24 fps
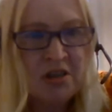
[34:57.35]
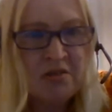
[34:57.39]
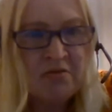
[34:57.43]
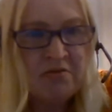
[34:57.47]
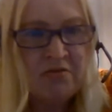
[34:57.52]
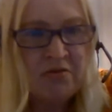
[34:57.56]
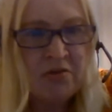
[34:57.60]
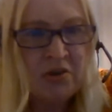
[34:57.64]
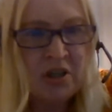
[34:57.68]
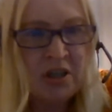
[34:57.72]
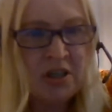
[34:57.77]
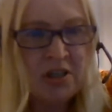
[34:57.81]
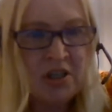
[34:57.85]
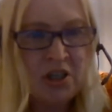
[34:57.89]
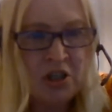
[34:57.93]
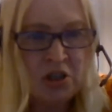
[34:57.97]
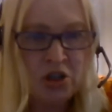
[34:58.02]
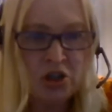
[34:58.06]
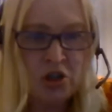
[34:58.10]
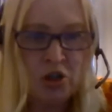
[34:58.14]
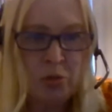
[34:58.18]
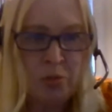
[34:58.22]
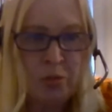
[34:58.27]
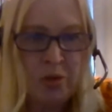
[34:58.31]
different
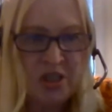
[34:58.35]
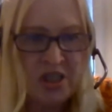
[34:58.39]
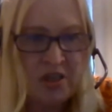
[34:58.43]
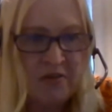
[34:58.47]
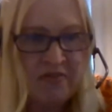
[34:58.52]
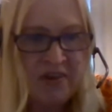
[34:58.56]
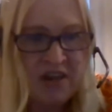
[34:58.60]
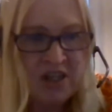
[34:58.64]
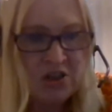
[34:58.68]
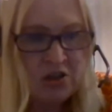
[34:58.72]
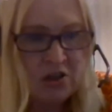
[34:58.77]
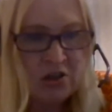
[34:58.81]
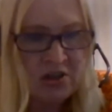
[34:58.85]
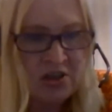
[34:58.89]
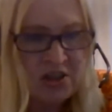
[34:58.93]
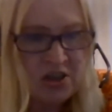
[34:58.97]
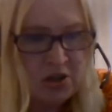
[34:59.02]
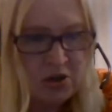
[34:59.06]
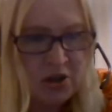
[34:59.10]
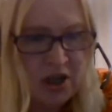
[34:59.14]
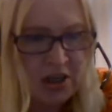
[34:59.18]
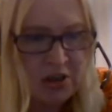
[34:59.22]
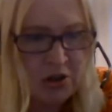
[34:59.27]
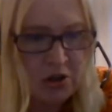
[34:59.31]
digital preservation
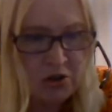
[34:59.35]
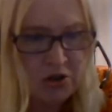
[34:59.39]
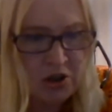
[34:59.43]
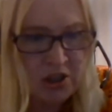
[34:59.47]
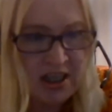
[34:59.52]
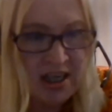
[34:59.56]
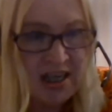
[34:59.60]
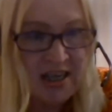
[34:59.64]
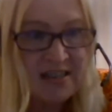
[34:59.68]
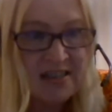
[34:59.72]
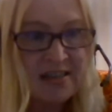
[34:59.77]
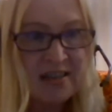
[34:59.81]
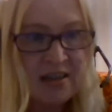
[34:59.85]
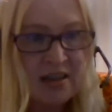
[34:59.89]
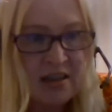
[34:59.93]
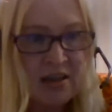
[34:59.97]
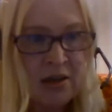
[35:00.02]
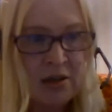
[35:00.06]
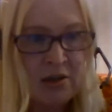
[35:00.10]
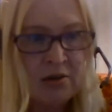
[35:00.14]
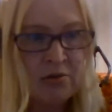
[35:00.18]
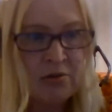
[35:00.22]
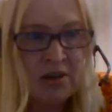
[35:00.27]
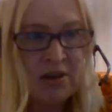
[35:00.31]
strategies,
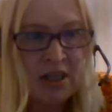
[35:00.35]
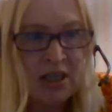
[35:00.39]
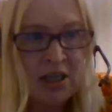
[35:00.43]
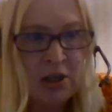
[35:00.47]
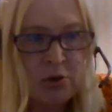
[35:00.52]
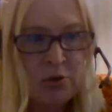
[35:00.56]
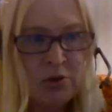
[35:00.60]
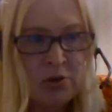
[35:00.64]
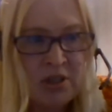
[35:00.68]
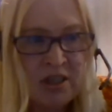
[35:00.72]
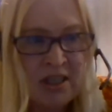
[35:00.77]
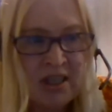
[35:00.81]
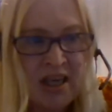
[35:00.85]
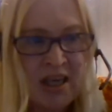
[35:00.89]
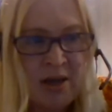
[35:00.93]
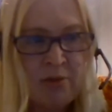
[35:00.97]
uh, including